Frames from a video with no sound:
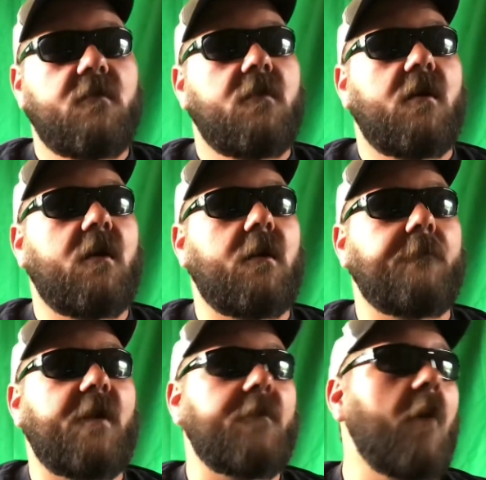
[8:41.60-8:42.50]
I'm
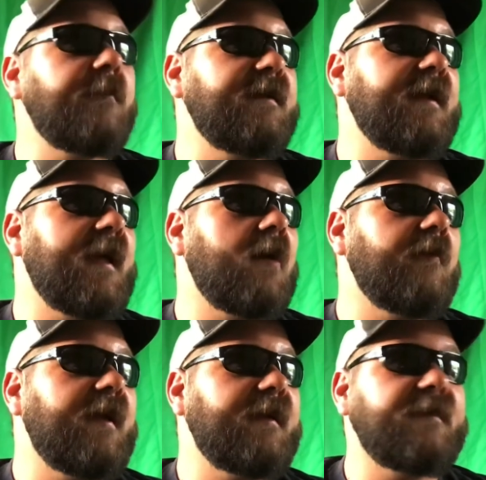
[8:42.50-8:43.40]
hoping to get
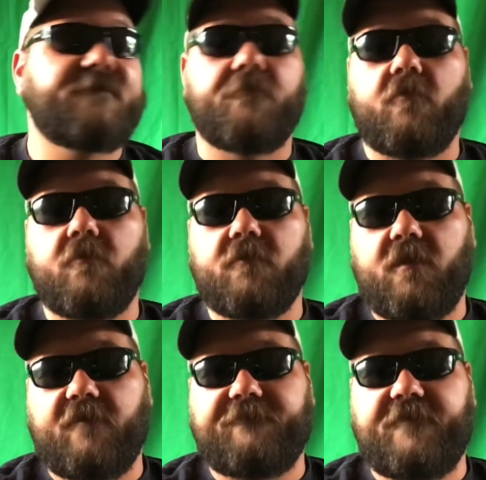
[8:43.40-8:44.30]
out and get some
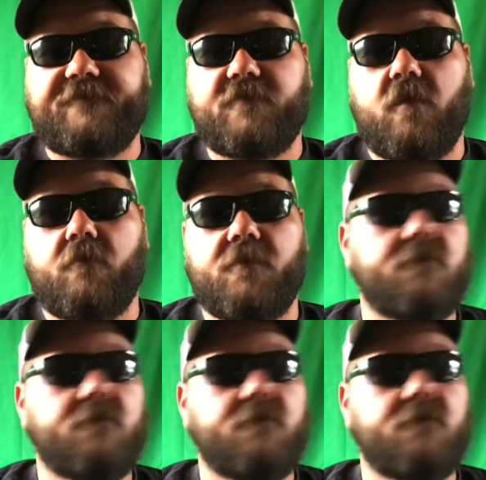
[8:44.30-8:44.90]
more fishing going.